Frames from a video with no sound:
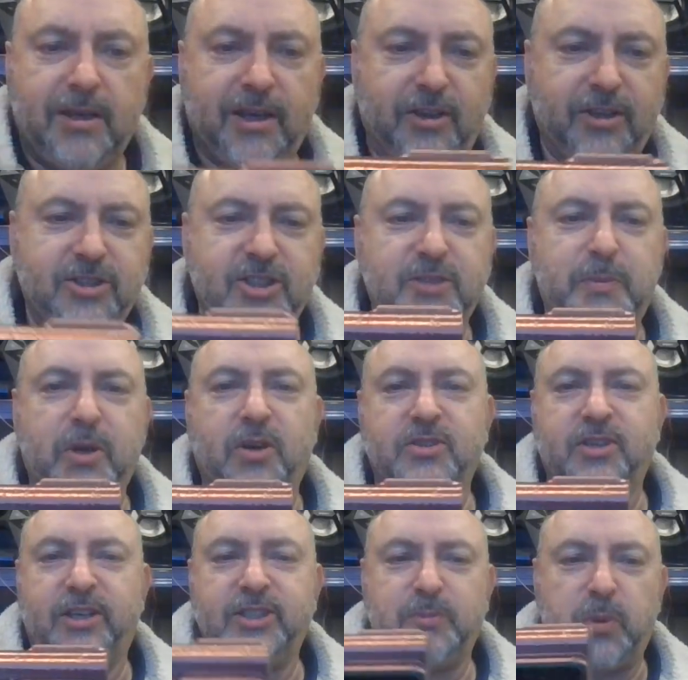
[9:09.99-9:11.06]
And this is because
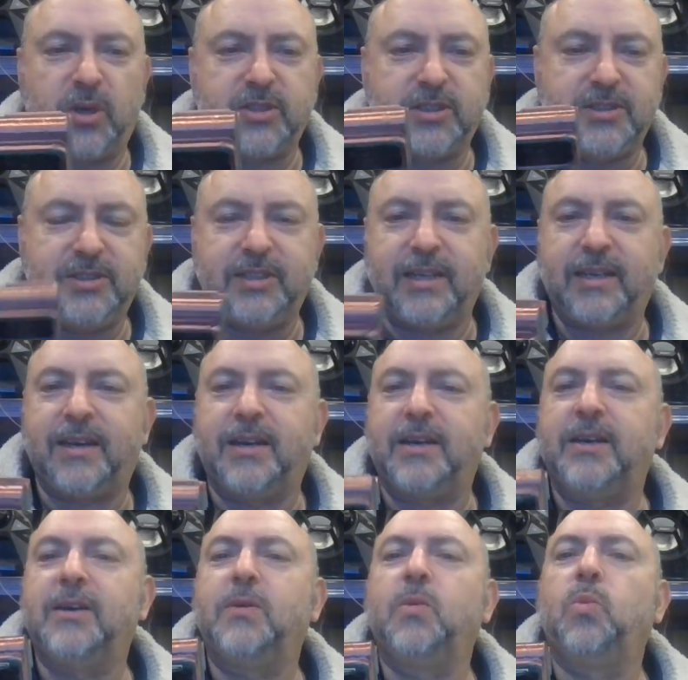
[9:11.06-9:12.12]
I spotted
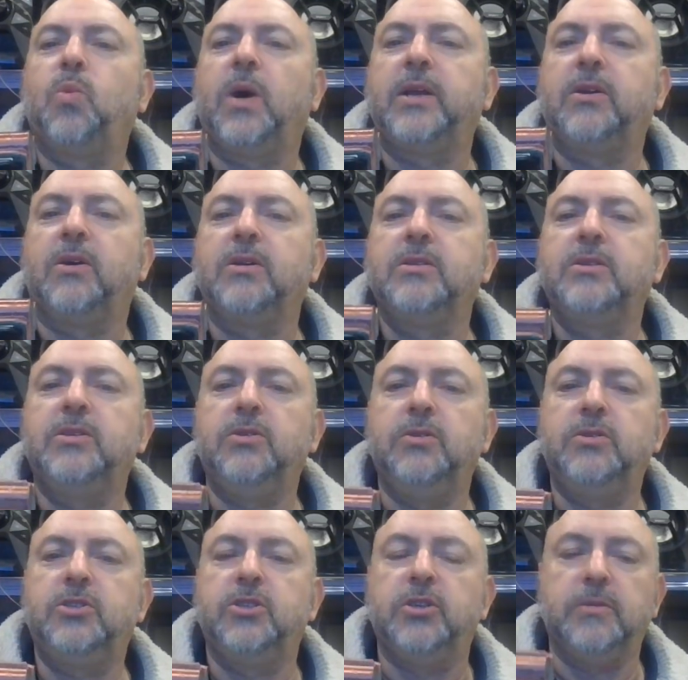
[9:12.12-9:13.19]
one on
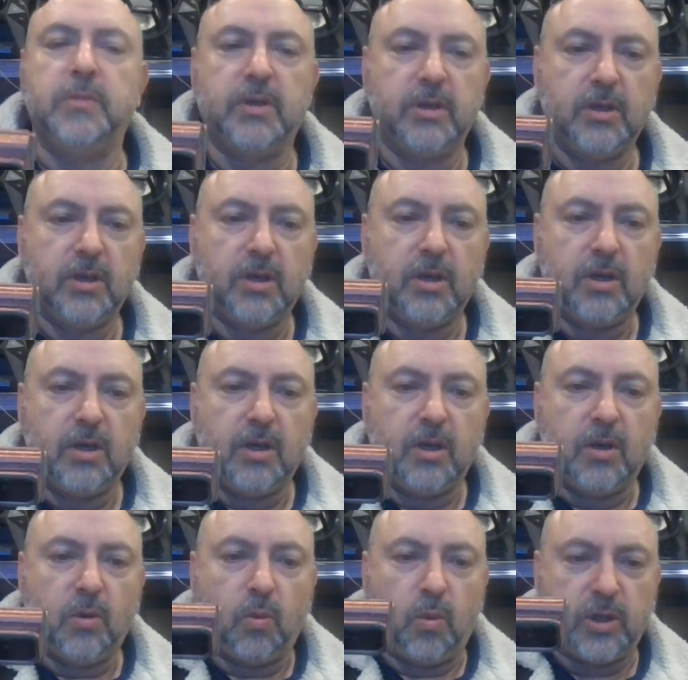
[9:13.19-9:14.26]
YouTube,
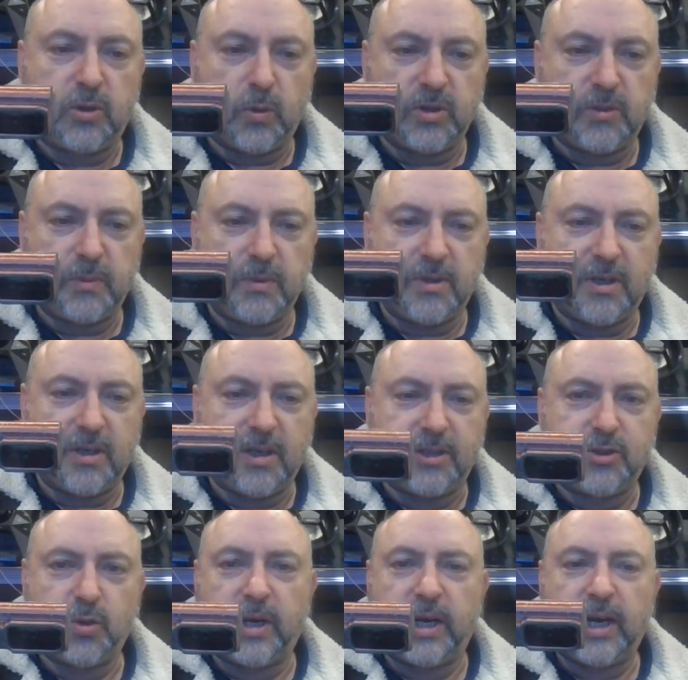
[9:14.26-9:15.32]
which was a
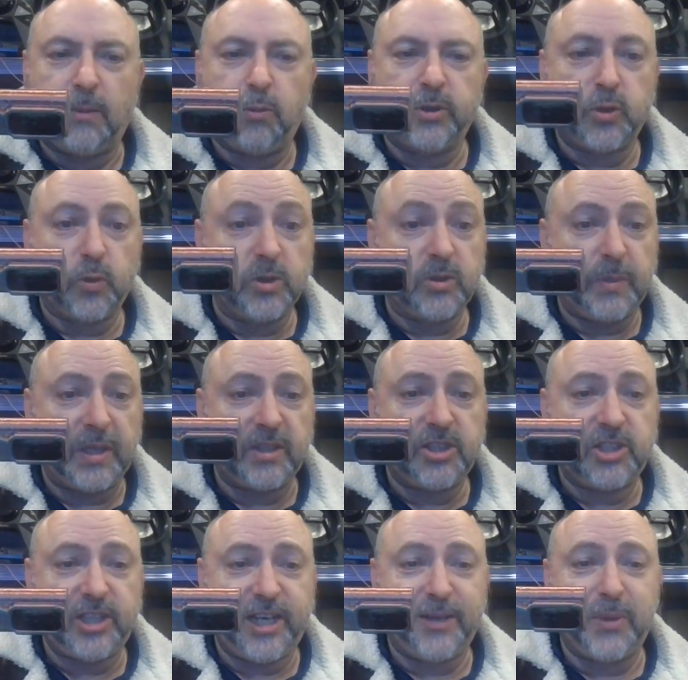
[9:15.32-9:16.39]
jaw harp, which was being
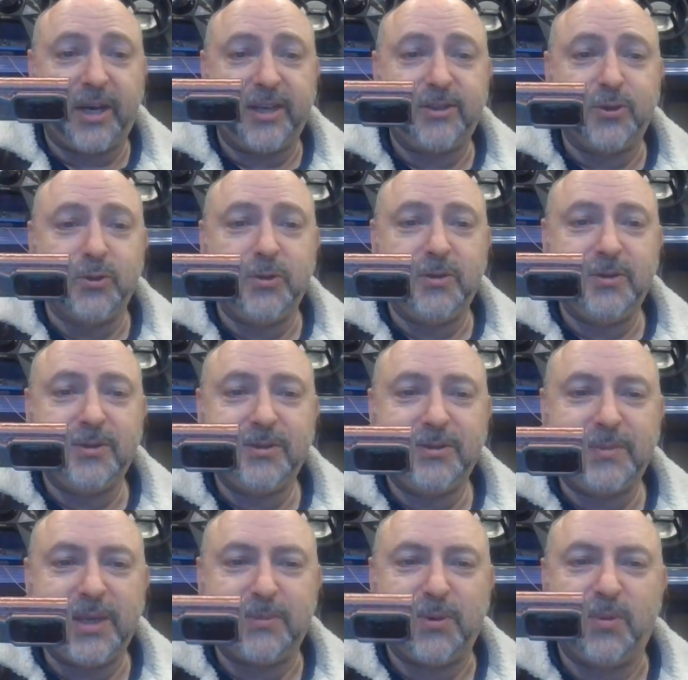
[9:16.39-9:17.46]
shared by two
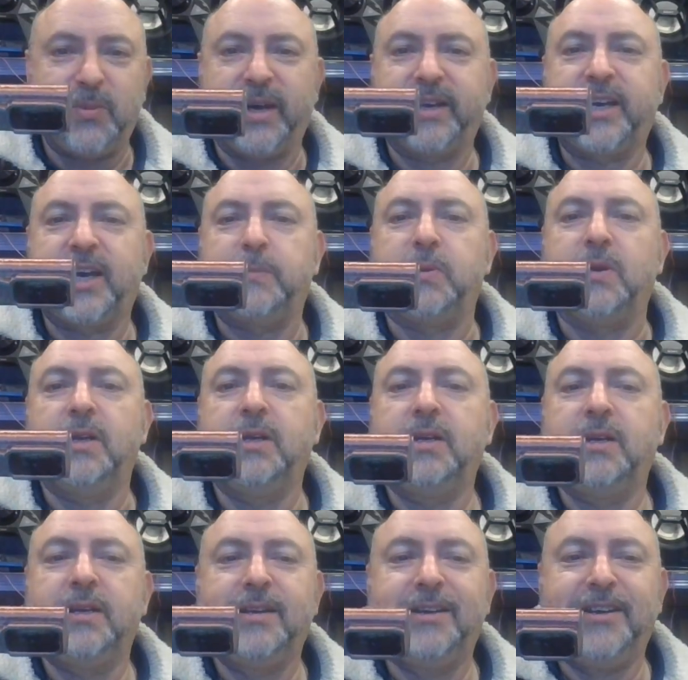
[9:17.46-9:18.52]
people, by a couple.
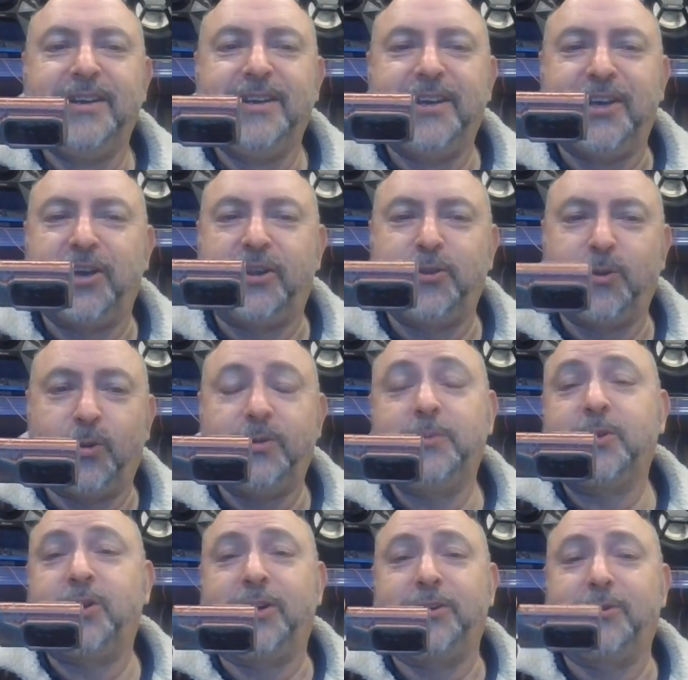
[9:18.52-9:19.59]
And I thought
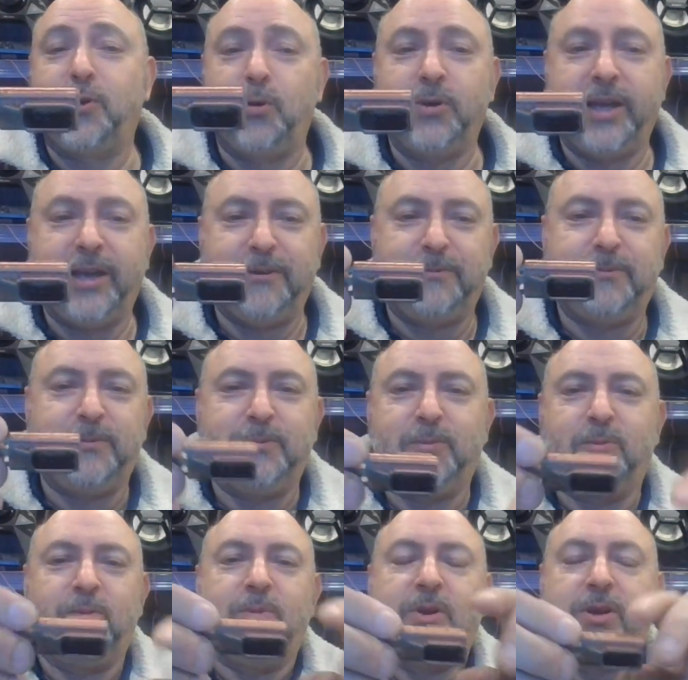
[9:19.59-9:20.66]
kind of cool to have
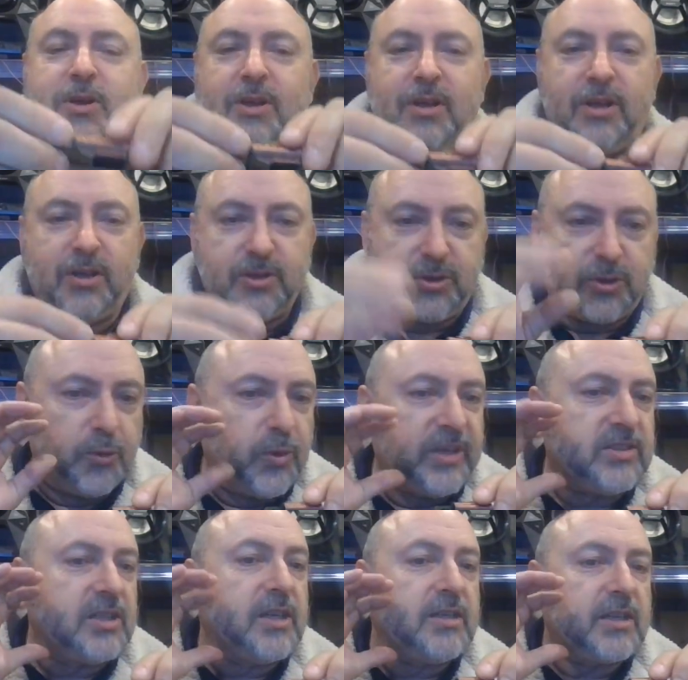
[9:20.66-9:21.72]
two
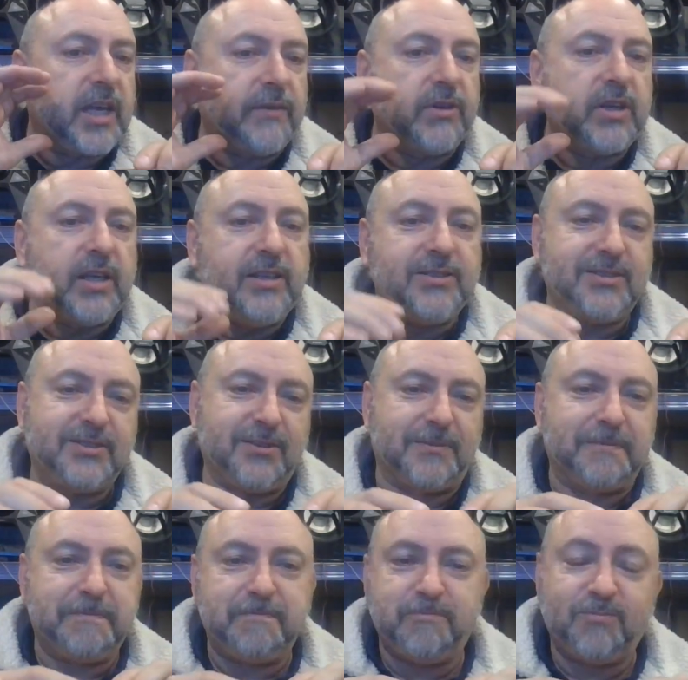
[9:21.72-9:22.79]
resonant cavities
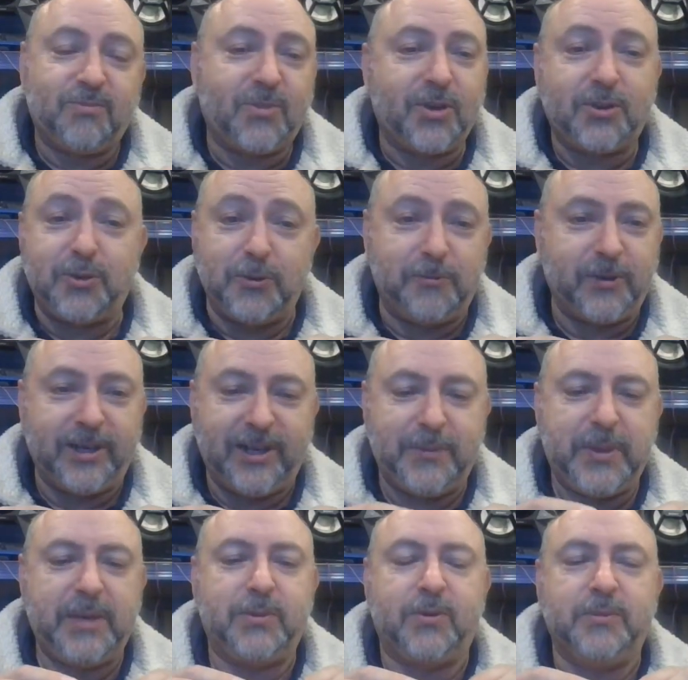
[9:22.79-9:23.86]
on two friendly
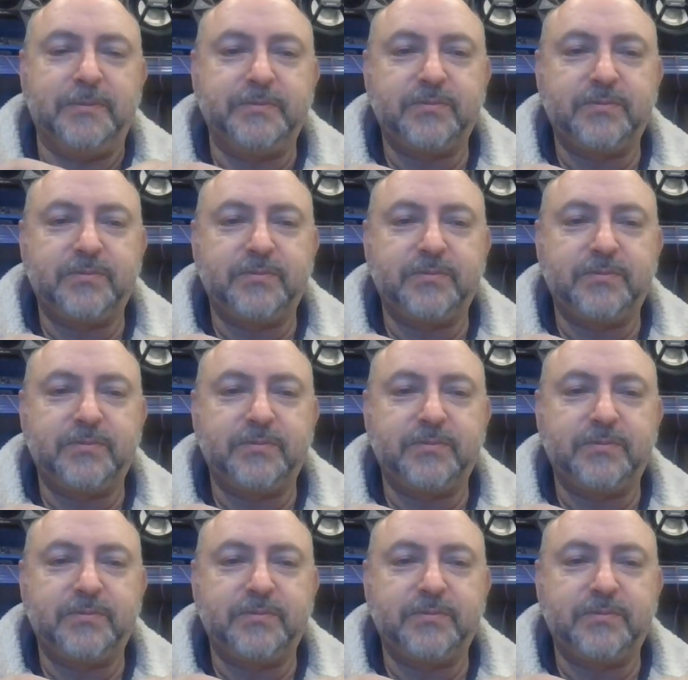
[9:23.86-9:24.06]
people.